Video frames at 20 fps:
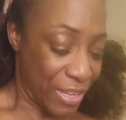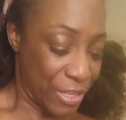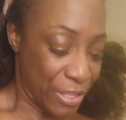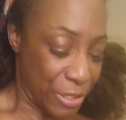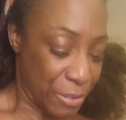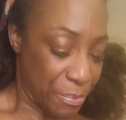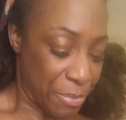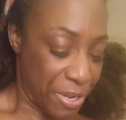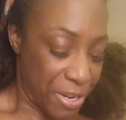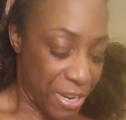
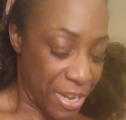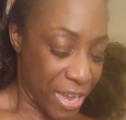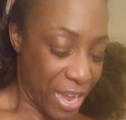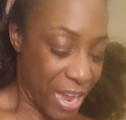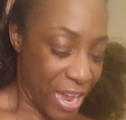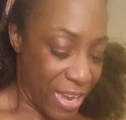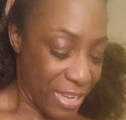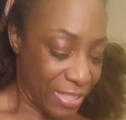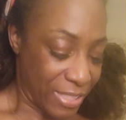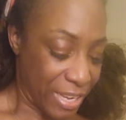spirit
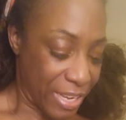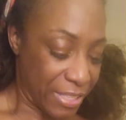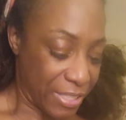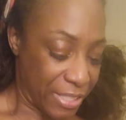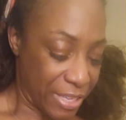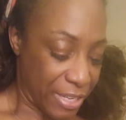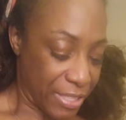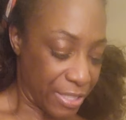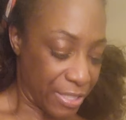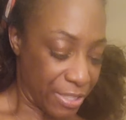guides,
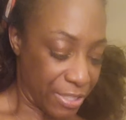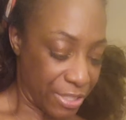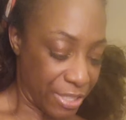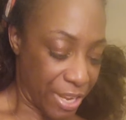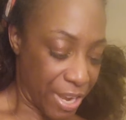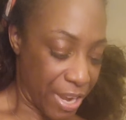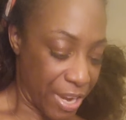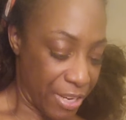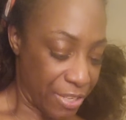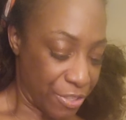ancestors,
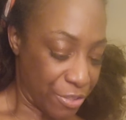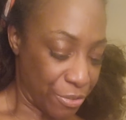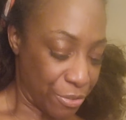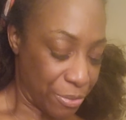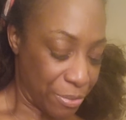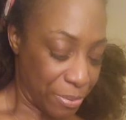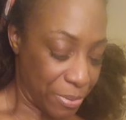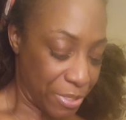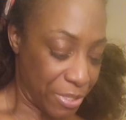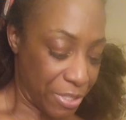angels,
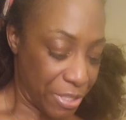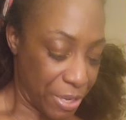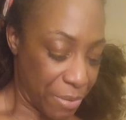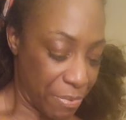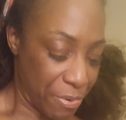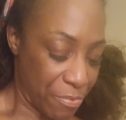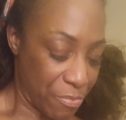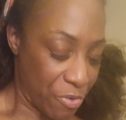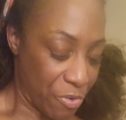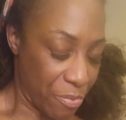please give
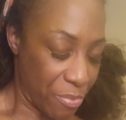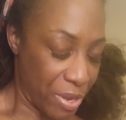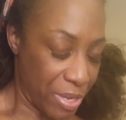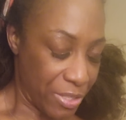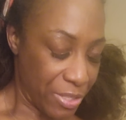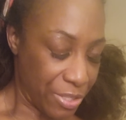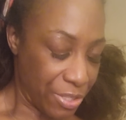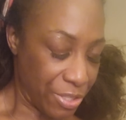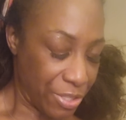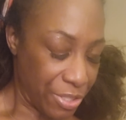me more
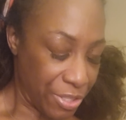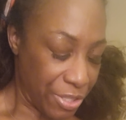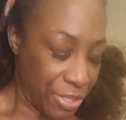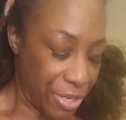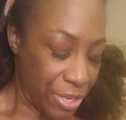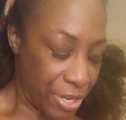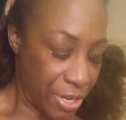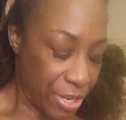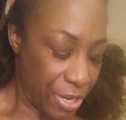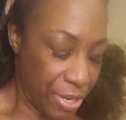messages
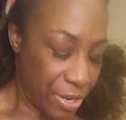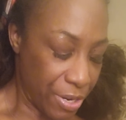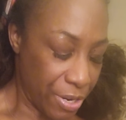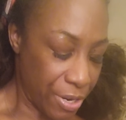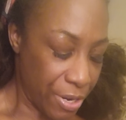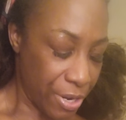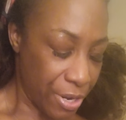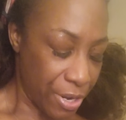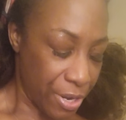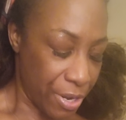
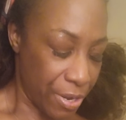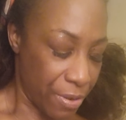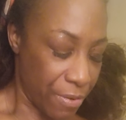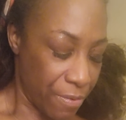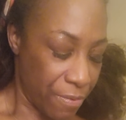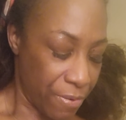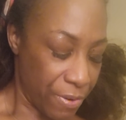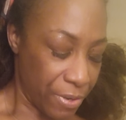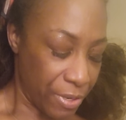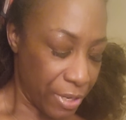here
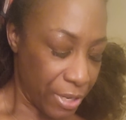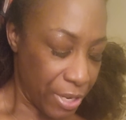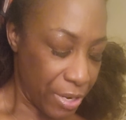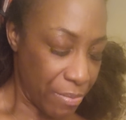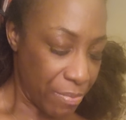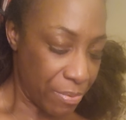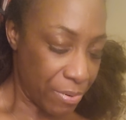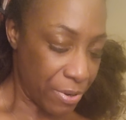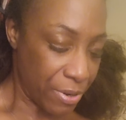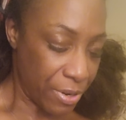for
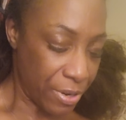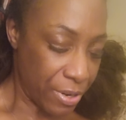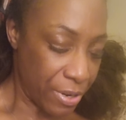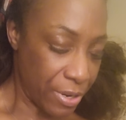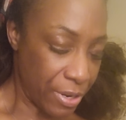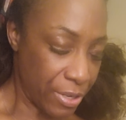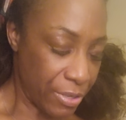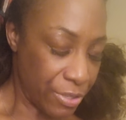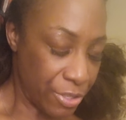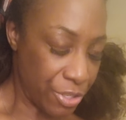Libra
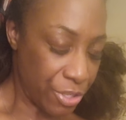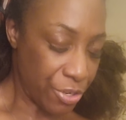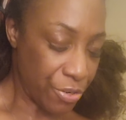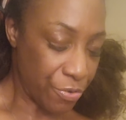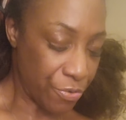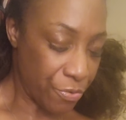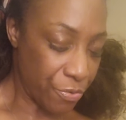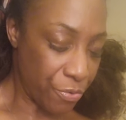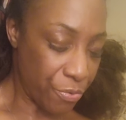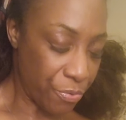
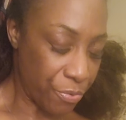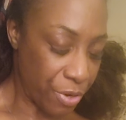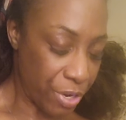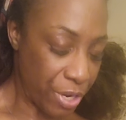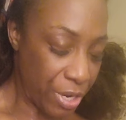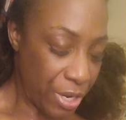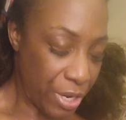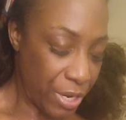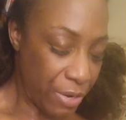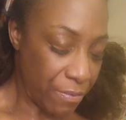general
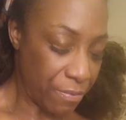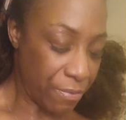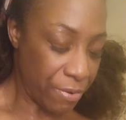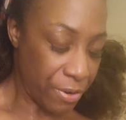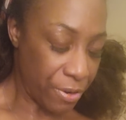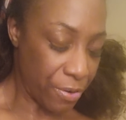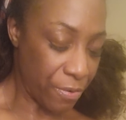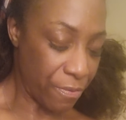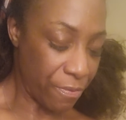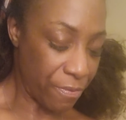read for
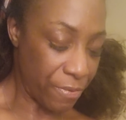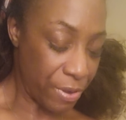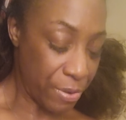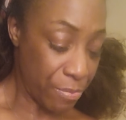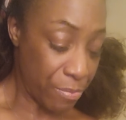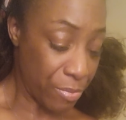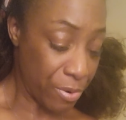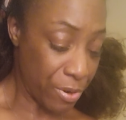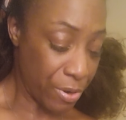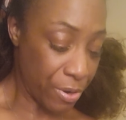
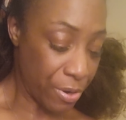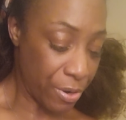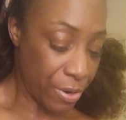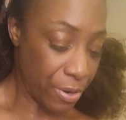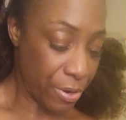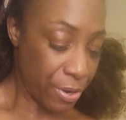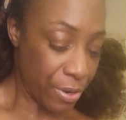November.